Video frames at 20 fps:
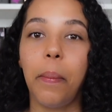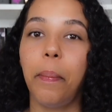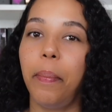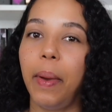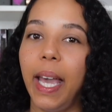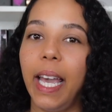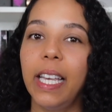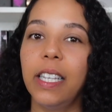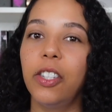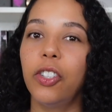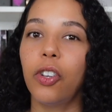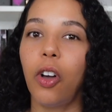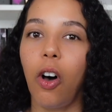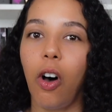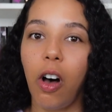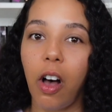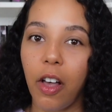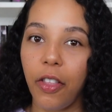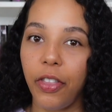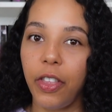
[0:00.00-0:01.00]
Based
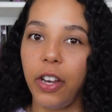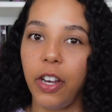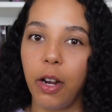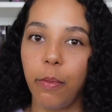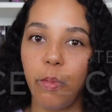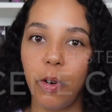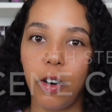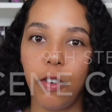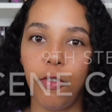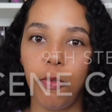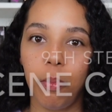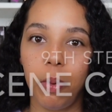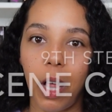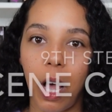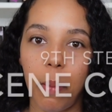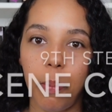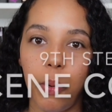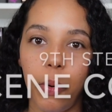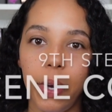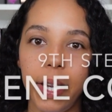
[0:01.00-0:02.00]
on the number of
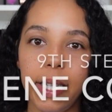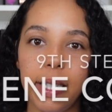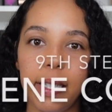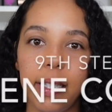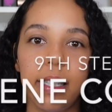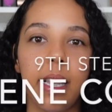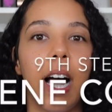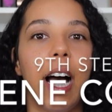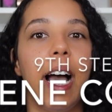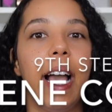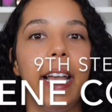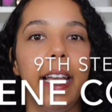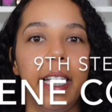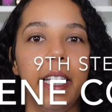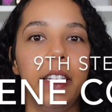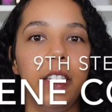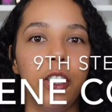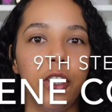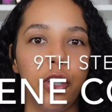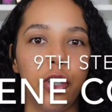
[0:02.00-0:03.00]
plot points, I
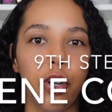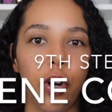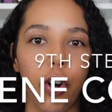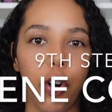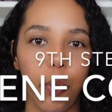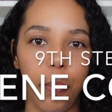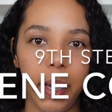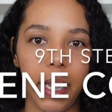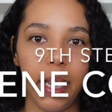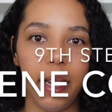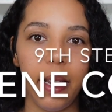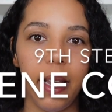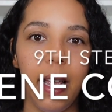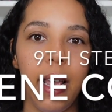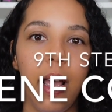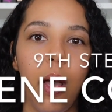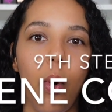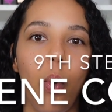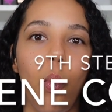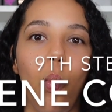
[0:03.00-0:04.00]
can determine
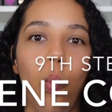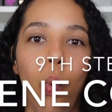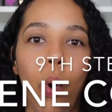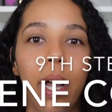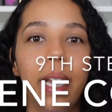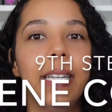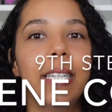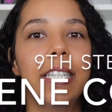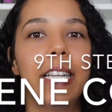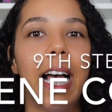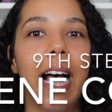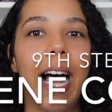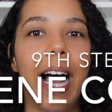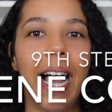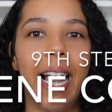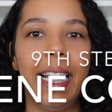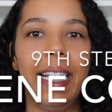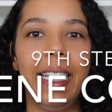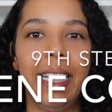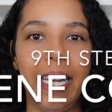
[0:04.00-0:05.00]
what
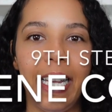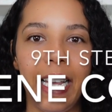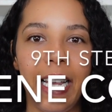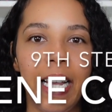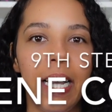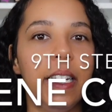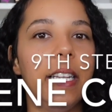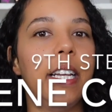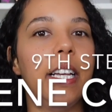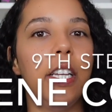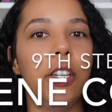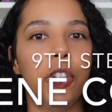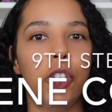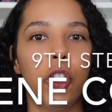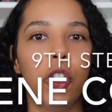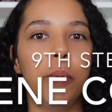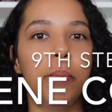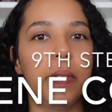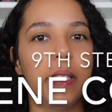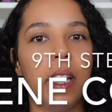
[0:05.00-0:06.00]
I need in
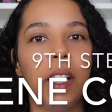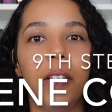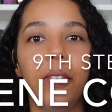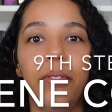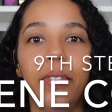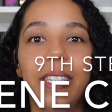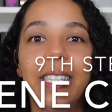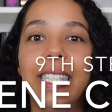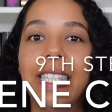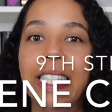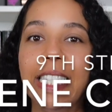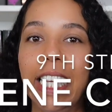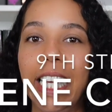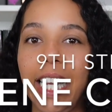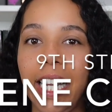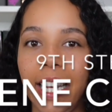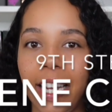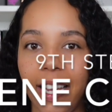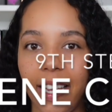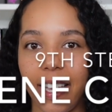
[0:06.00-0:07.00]
terms of
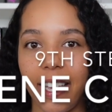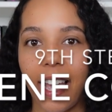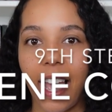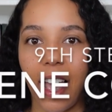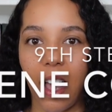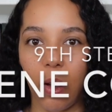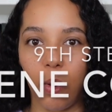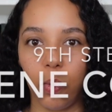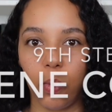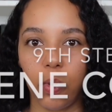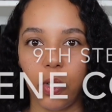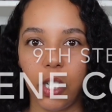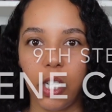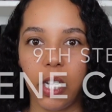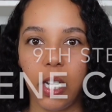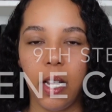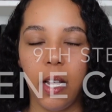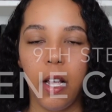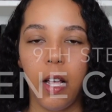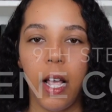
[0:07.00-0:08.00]
scene
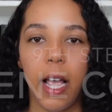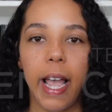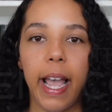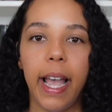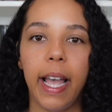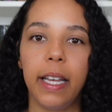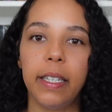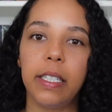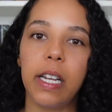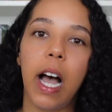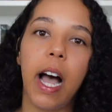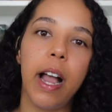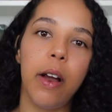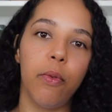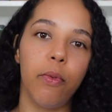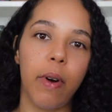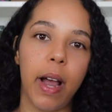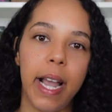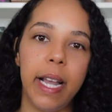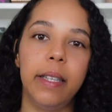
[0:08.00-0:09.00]
count. And I
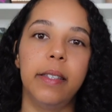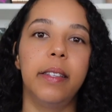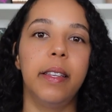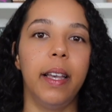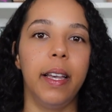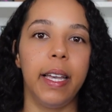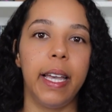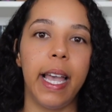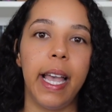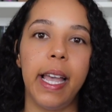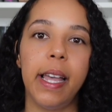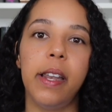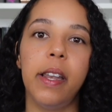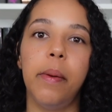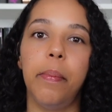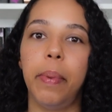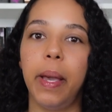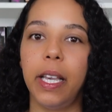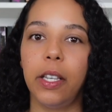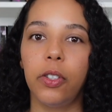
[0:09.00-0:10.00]
write,
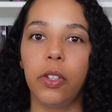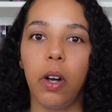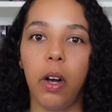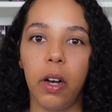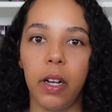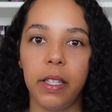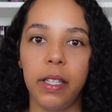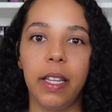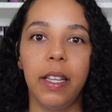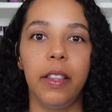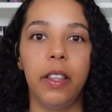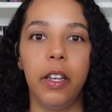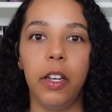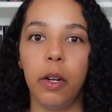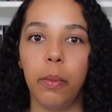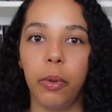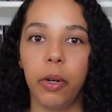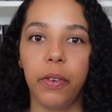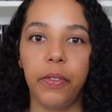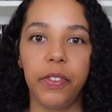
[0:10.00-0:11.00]
again, based on the
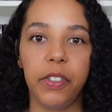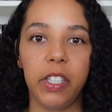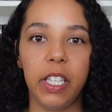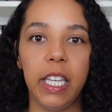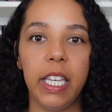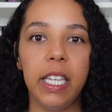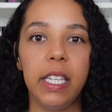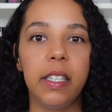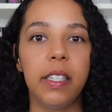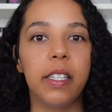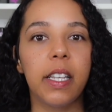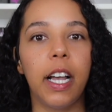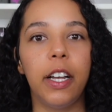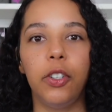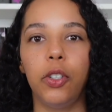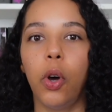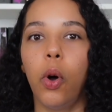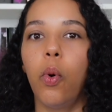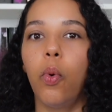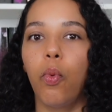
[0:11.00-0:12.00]
number of scenes. I
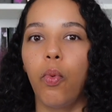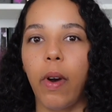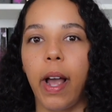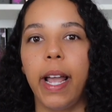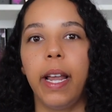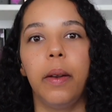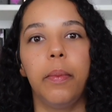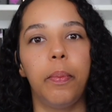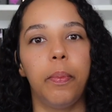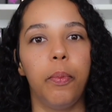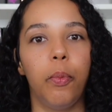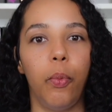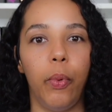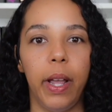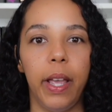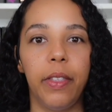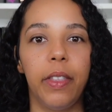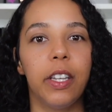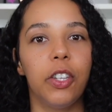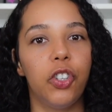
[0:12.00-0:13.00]
don't write
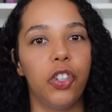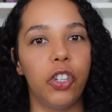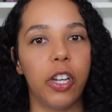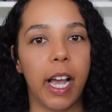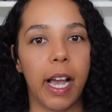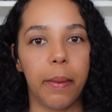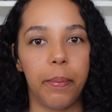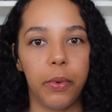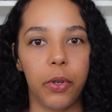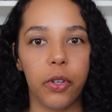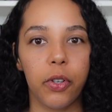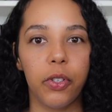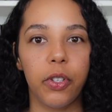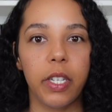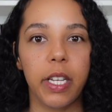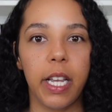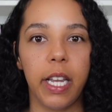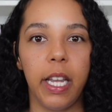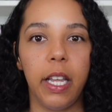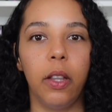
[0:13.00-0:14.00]
with
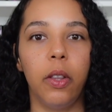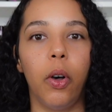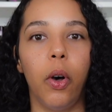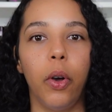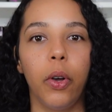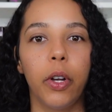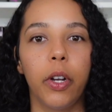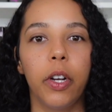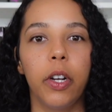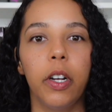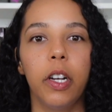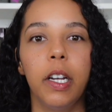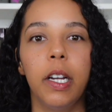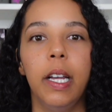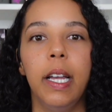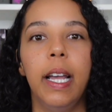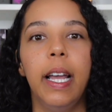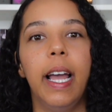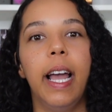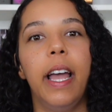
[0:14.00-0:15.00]
chapters any longer,
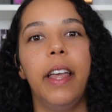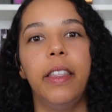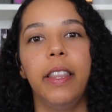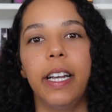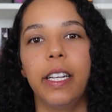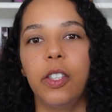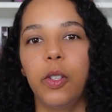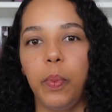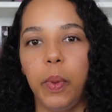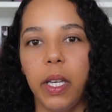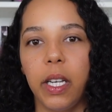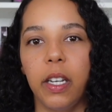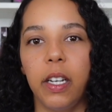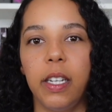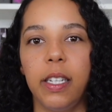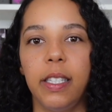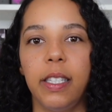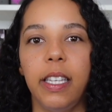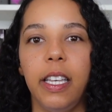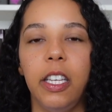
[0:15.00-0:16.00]
and that's
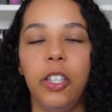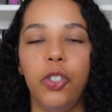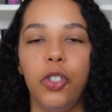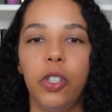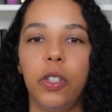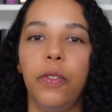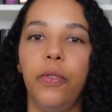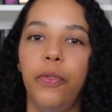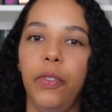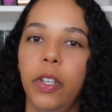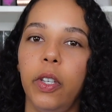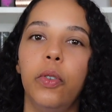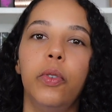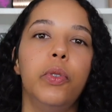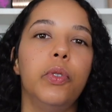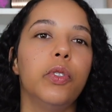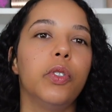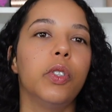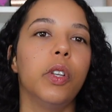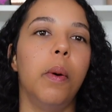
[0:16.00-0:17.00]
because it just
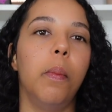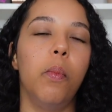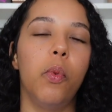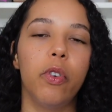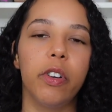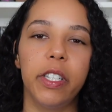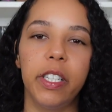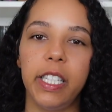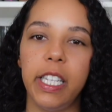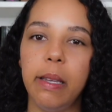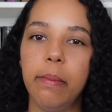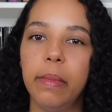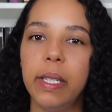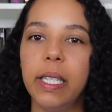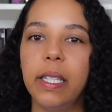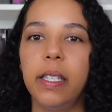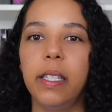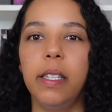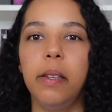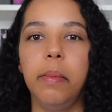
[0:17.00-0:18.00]
feels more
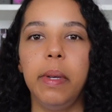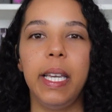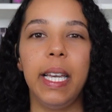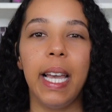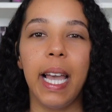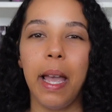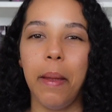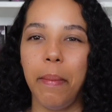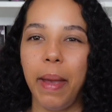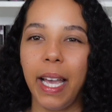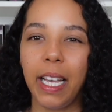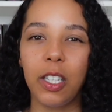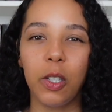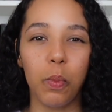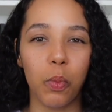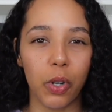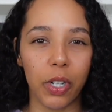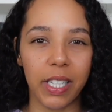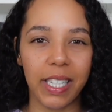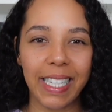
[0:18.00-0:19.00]
seamless to me. It makes
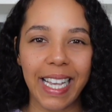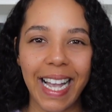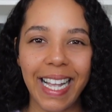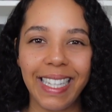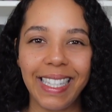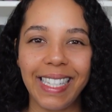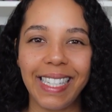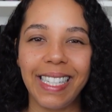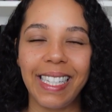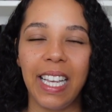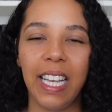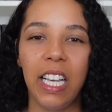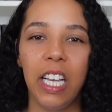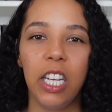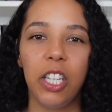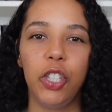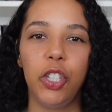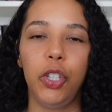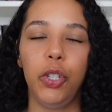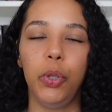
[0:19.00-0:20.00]
more sense
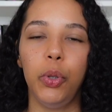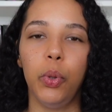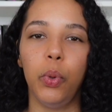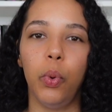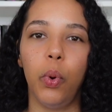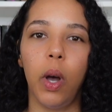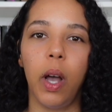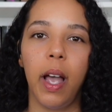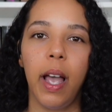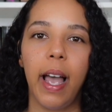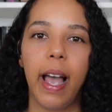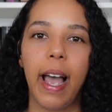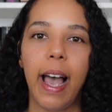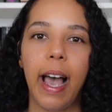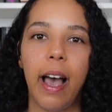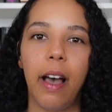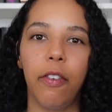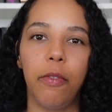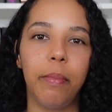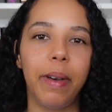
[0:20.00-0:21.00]
to
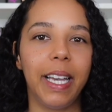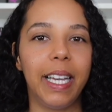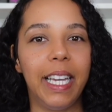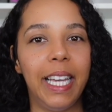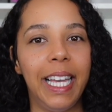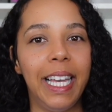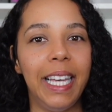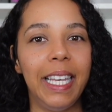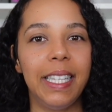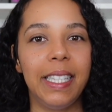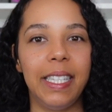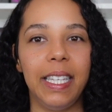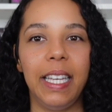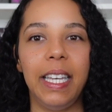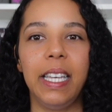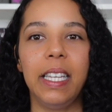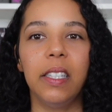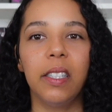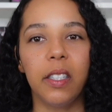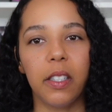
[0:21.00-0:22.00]
have my key
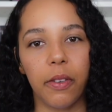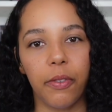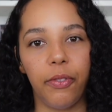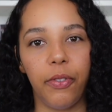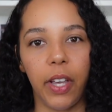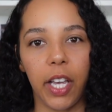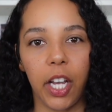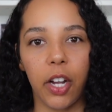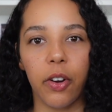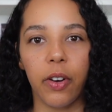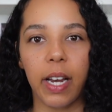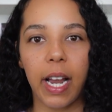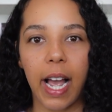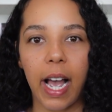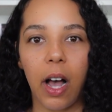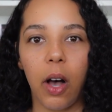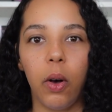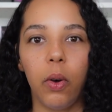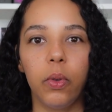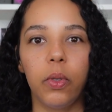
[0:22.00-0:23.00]
scenes figured
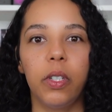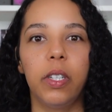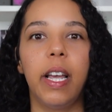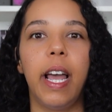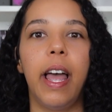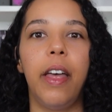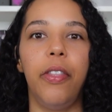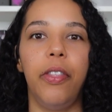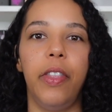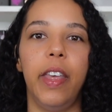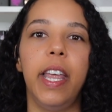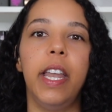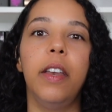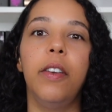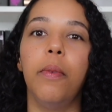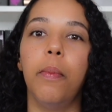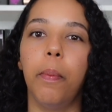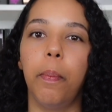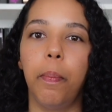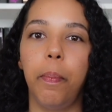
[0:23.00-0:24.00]
out, and
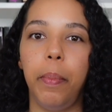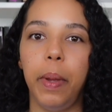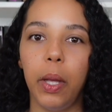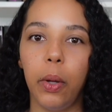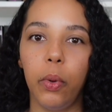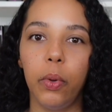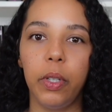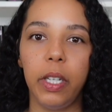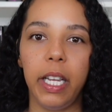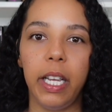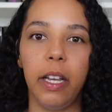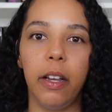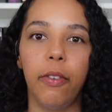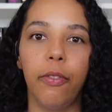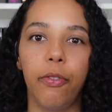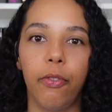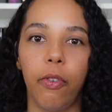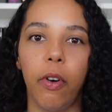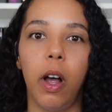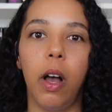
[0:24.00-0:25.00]
then building
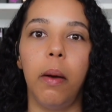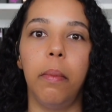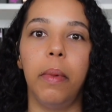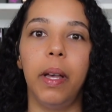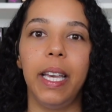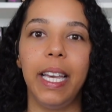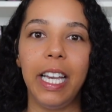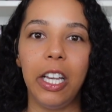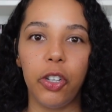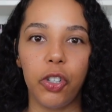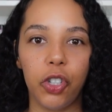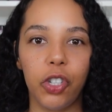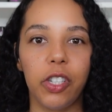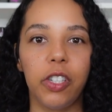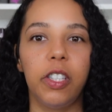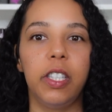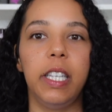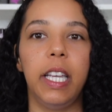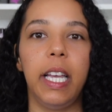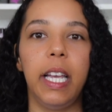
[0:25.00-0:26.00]
from each
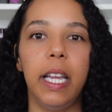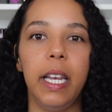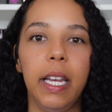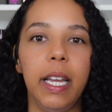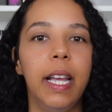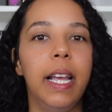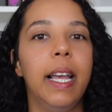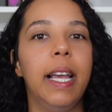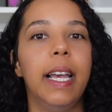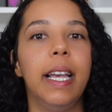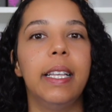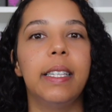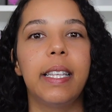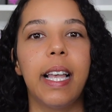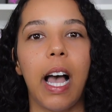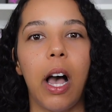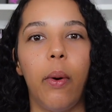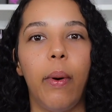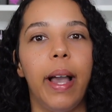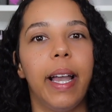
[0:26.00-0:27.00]
scene is
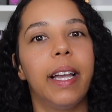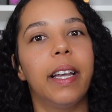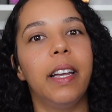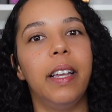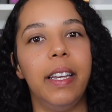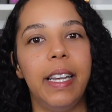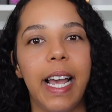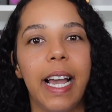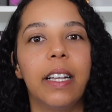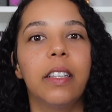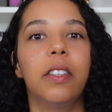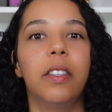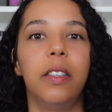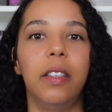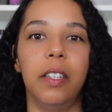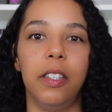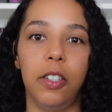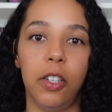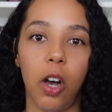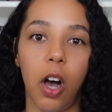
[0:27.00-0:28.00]
how I connect
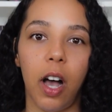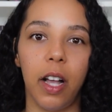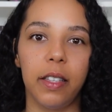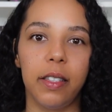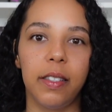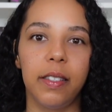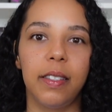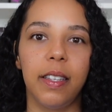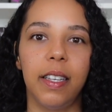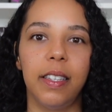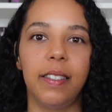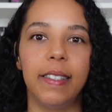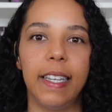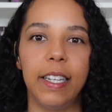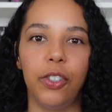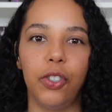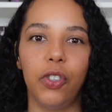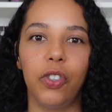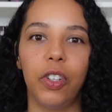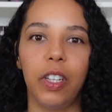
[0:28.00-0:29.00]
the dots,
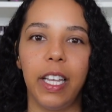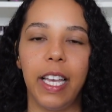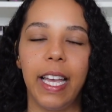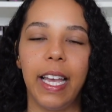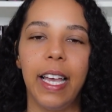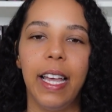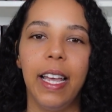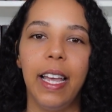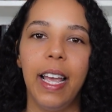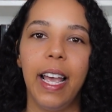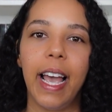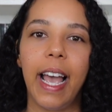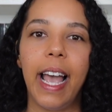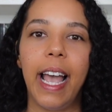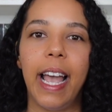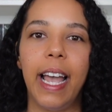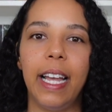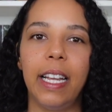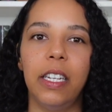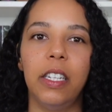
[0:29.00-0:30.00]
essentially.
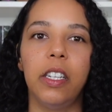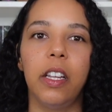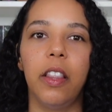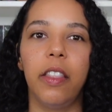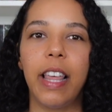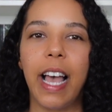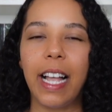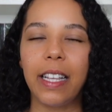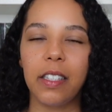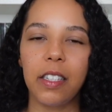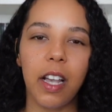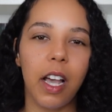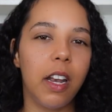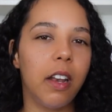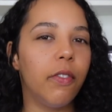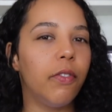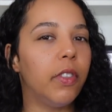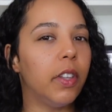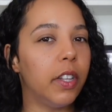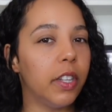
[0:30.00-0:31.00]
And that's kind
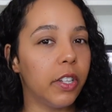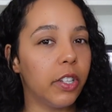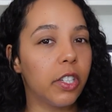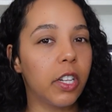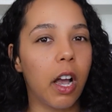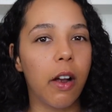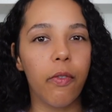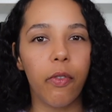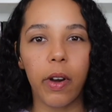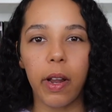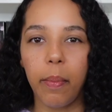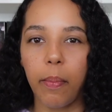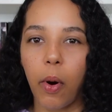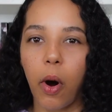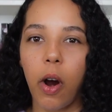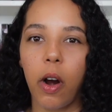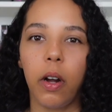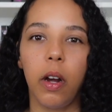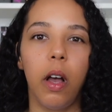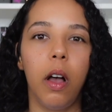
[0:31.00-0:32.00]
of the discovery
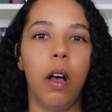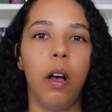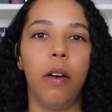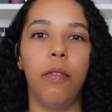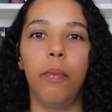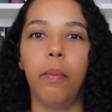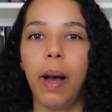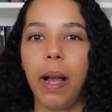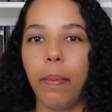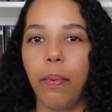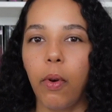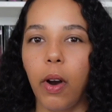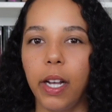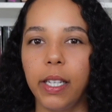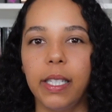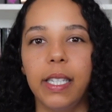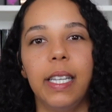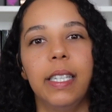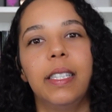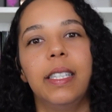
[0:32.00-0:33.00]
part of my
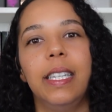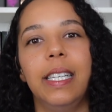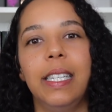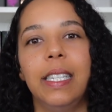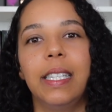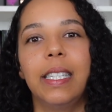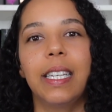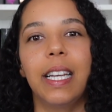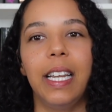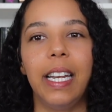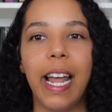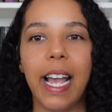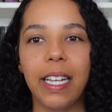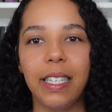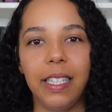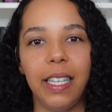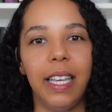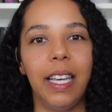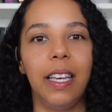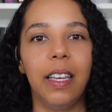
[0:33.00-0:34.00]
process, is
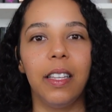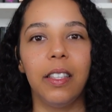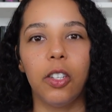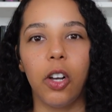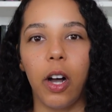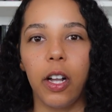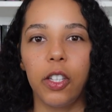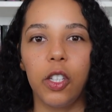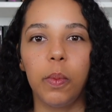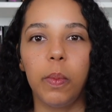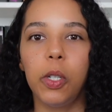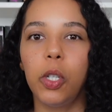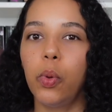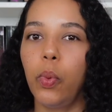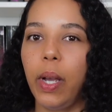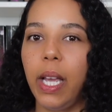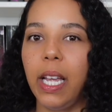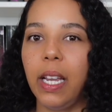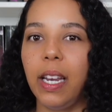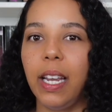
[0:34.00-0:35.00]
connecting dots
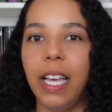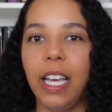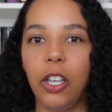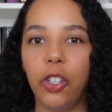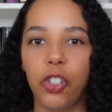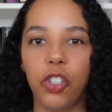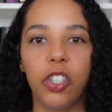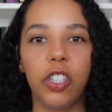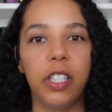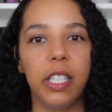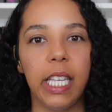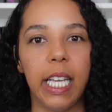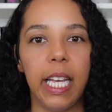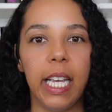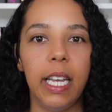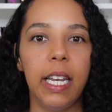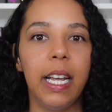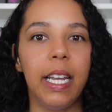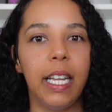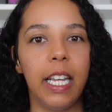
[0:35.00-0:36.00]
between each
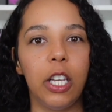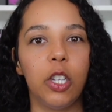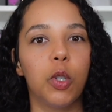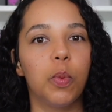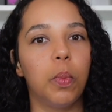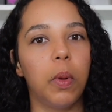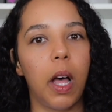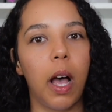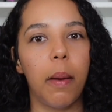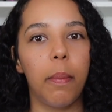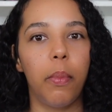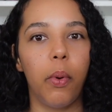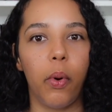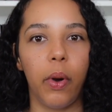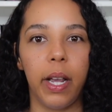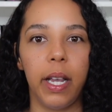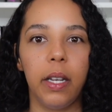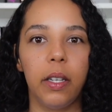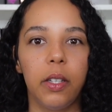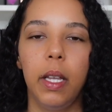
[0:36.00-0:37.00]
scene and each plot
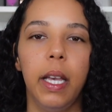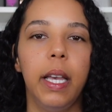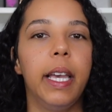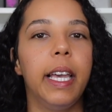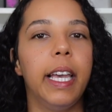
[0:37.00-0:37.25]
point.